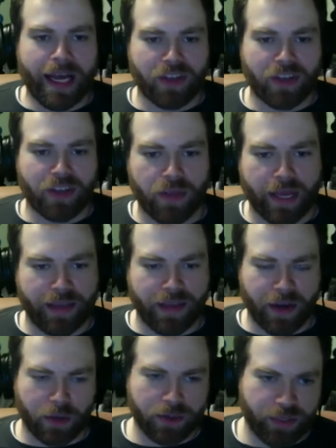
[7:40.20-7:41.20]
it's all like
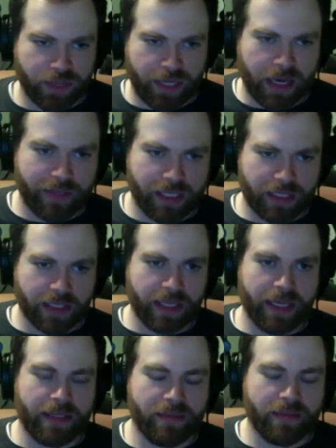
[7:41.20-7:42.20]
2D
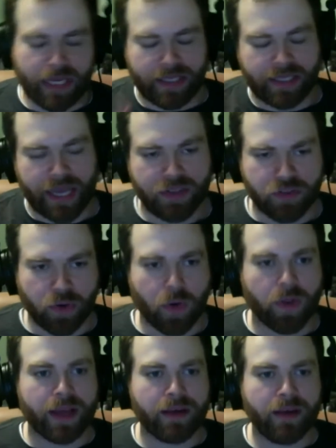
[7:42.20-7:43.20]
obviously, and it's like side
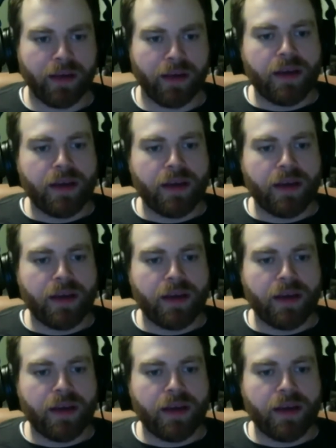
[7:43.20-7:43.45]
scrolling.